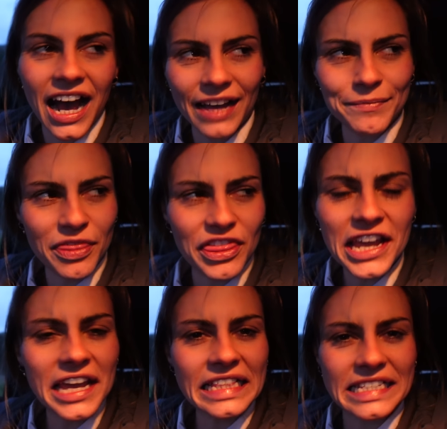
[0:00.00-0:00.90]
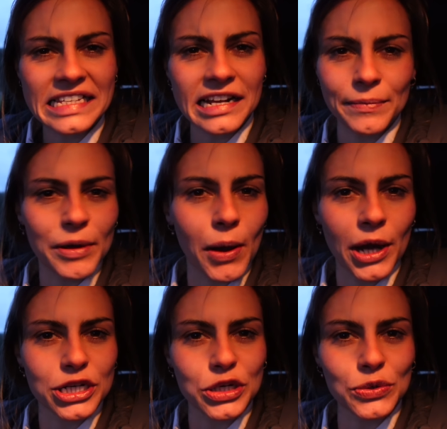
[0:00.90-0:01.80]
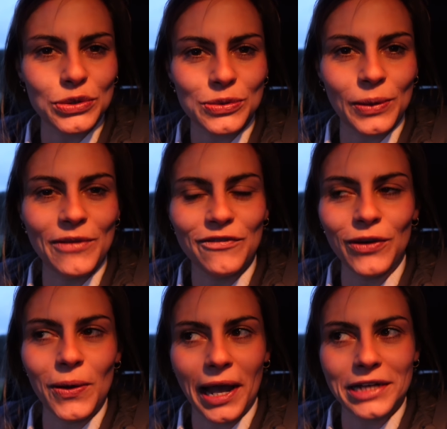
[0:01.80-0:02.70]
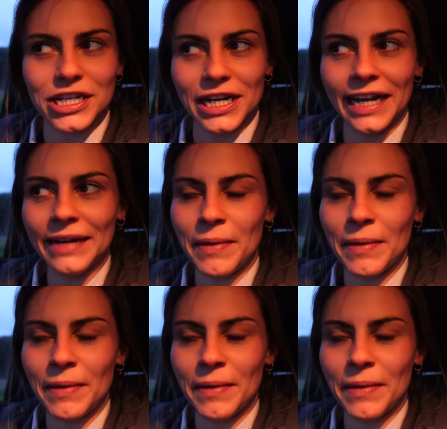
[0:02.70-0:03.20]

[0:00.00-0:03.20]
I'm thinking this is going to be quite a short, sweet vlog actually,